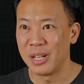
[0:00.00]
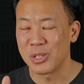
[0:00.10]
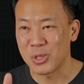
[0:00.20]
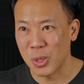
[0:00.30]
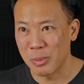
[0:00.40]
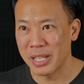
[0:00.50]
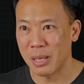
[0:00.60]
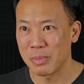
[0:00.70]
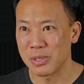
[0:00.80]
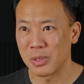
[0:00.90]
So many
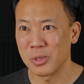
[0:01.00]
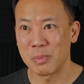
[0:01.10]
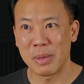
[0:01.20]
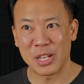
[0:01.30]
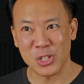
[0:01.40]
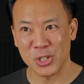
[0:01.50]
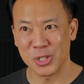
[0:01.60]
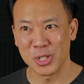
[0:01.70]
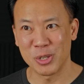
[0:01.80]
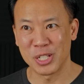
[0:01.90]
episodes. Make
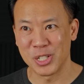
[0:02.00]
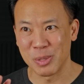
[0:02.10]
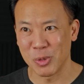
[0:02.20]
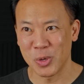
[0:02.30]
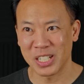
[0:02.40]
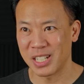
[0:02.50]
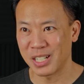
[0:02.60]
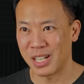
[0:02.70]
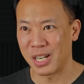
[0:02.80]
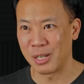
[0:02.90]
sure you go to
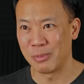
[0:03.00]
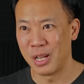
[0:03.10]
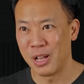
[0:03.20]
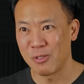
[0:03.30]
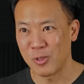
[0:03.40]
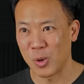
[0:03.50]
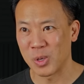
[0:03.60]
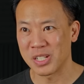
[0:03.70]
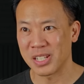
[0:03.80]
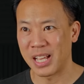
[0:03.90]
jimkwik.com
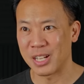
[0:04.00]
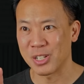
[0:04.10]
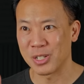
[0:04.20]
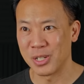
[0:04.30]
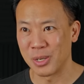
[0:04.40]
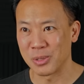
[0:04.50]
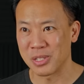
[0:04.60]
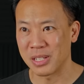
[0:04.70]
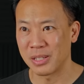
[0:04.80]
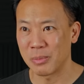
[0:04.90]
forward slash
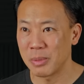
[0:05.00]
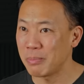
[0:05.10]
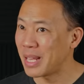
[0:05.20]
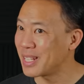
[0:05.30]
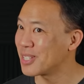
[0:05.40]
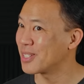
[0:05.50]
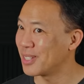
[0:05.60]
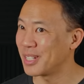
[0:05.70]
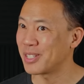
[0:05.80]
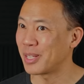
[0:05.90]
notes. And there have been many
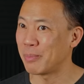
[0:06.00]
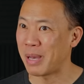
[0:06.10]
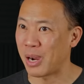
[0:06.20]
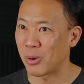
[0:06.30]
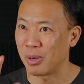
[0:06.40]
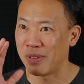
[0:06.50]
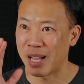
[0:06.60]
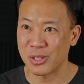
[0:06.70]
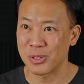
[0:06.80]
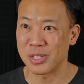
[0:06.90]
studies on the power of
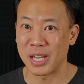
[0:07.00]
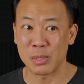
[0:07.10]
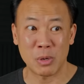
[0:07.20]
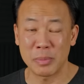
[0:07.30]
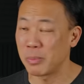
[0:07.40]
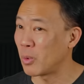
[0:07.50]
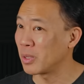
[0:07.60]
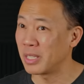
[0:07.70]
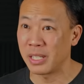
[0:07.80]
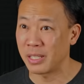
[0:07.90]
exercise, probably
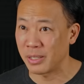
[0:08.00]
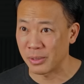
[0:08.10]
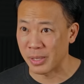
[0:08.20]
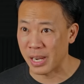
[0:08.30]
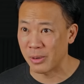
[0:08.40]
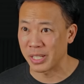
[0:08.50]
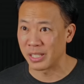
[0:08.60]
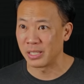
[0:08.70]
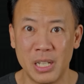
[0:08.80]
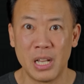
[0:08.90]
more than any other area,